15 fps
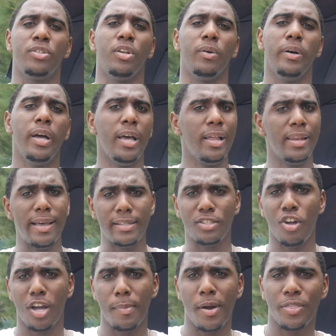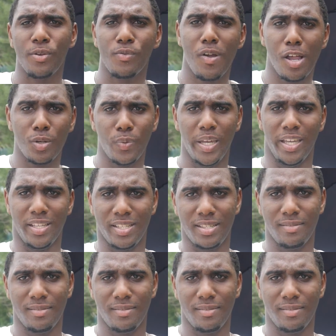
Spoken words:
know. Let's talk about the runways.